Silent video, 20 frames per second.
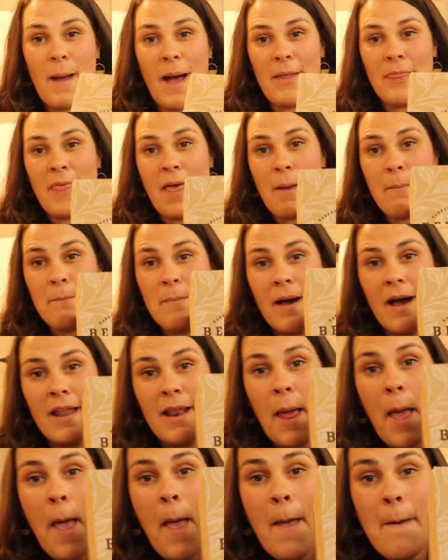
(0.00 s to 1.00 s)
about them,
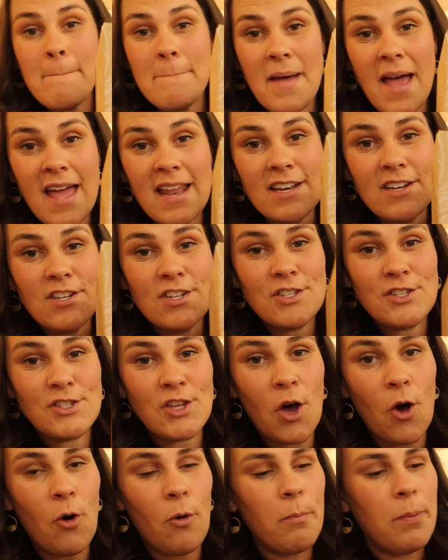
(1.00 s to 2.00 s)
but Bend
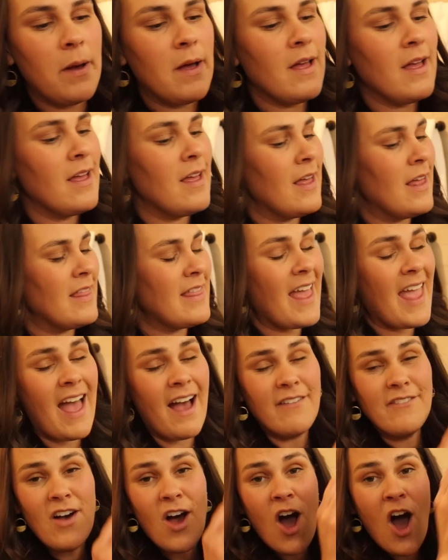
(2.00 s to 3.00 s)
Soap, they
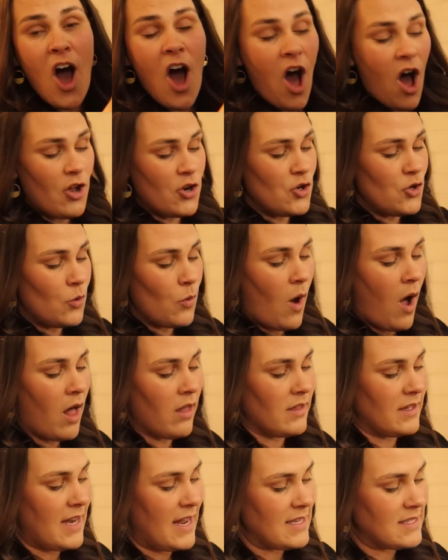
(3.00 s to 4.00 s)
have new
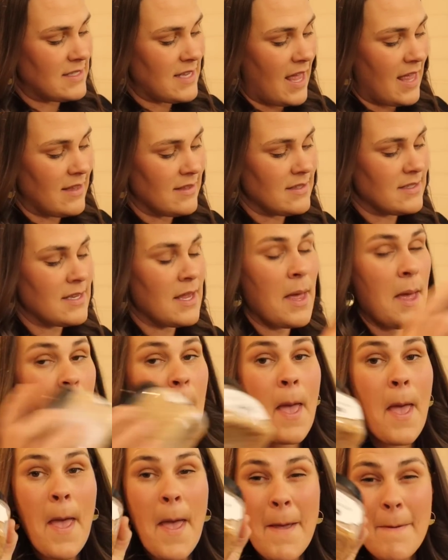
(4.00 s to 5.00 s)
holiday scents.
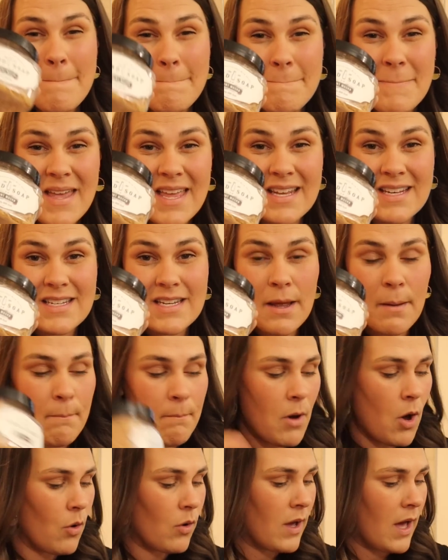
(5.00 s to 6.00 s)
Mint
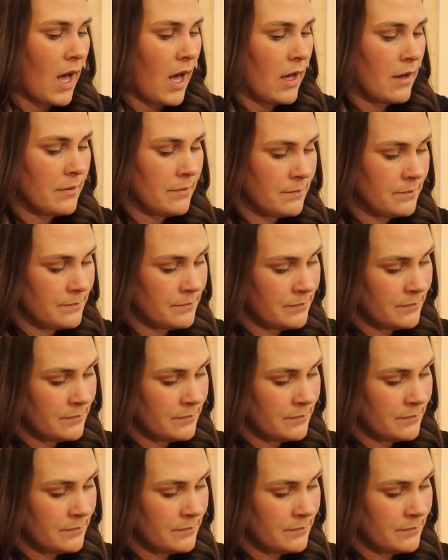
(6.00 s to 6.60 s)
mocha,